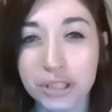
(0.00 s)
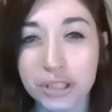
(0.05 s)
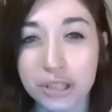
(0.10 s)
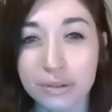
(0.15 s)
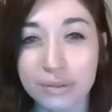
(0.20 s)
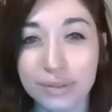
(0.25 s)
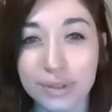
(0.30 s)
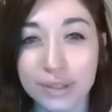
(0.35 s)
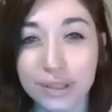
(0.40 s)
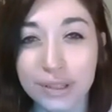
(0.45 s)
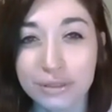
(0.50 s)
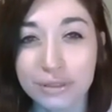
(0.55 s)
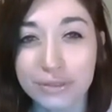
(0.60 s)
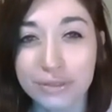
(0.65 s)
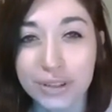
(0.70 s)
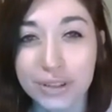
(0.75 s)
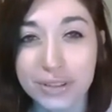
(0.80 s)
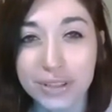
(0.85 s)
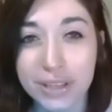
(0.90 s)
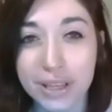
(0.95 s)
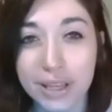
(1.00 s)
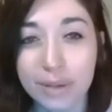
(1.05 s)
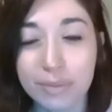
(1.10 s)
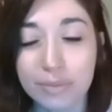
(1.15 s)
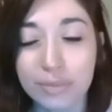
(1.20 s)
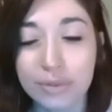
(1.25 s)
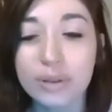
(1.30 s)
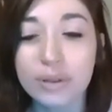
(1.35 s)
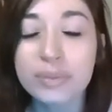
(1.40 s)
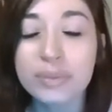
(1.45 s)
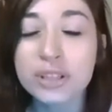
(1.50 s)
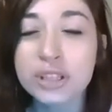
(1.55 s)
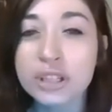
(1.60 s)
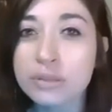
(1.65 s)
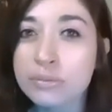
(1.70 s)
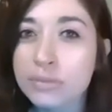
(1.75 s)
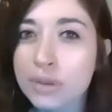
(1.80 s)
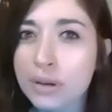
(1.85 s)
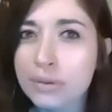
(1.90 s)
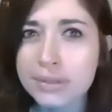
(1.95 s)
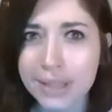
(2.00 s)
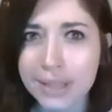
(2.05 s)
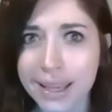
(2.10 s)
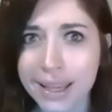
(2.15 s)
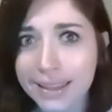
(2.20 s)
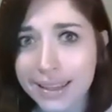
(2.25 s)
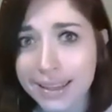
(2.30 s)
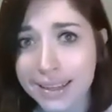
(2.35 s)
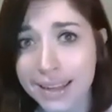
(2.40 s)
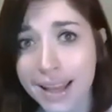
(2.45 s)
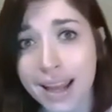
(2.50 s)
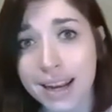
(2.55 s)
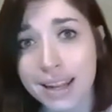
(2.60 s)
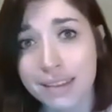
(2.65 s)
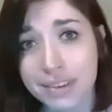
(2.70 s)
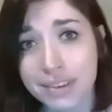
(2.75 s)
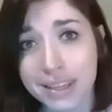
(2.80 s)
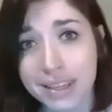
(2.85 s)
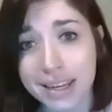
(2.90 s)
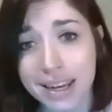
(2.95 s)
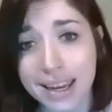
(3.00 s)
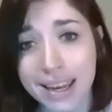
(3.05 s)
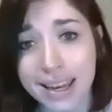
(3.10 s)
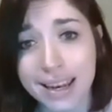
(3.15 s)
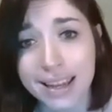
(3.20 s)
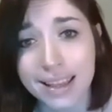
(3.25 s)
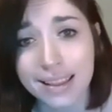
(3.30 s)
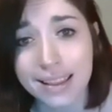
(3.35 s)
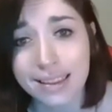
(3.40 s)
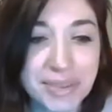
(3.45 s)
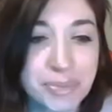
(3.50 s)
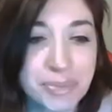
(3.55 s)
you would do for your second pool, but you're most likely not even going to need it.